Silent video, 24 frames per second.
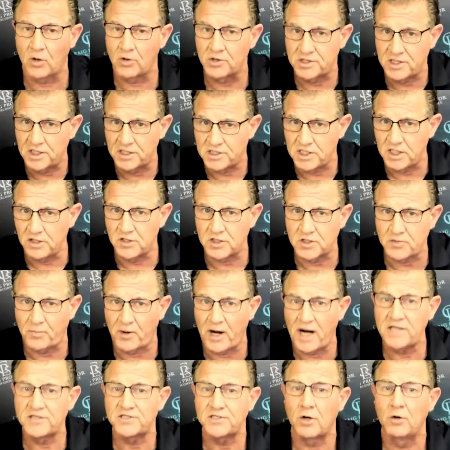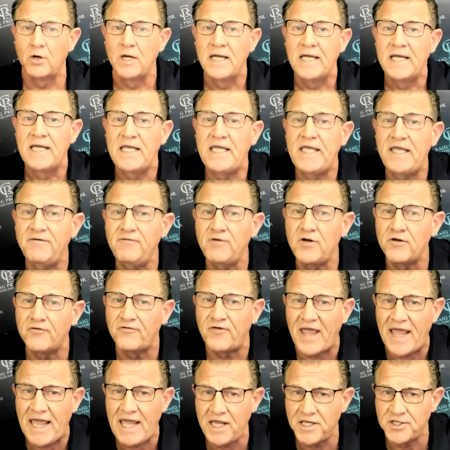Do you see the spread? So even if
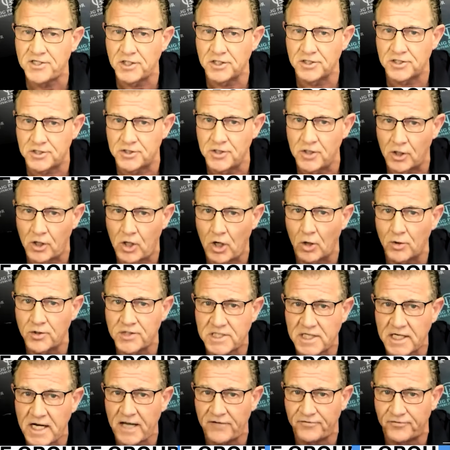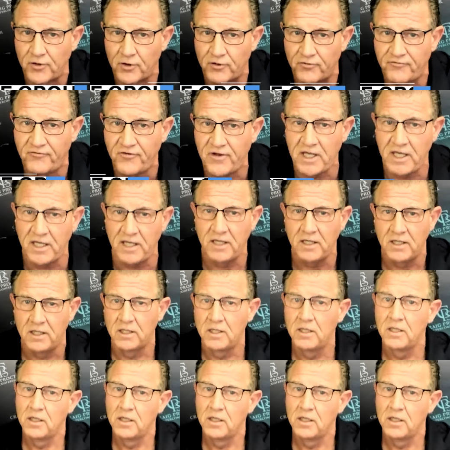agents negotiate their fee,